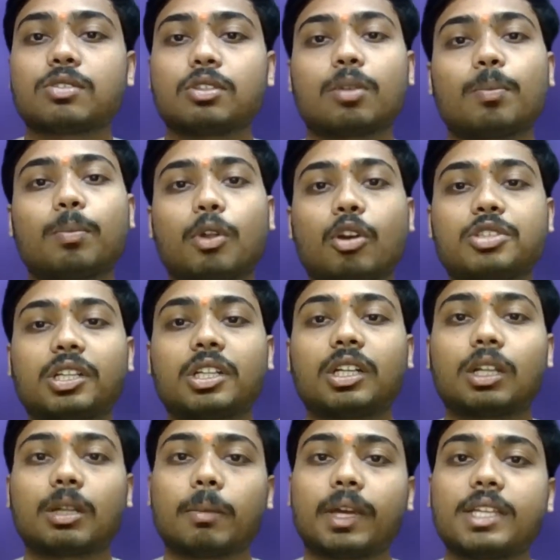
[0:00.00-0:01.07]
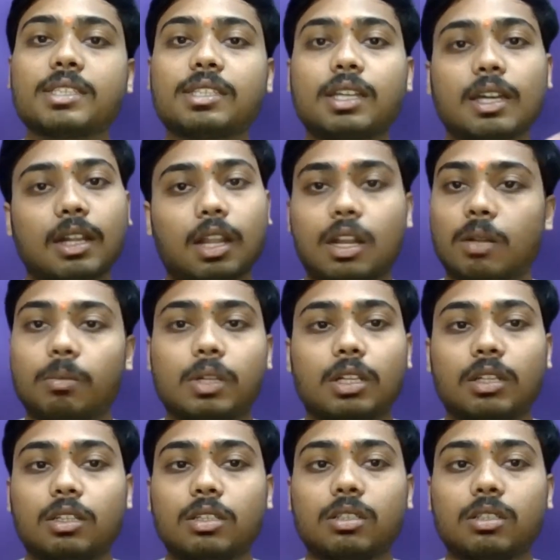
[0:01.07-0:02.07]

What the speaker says: so the project remains runnable.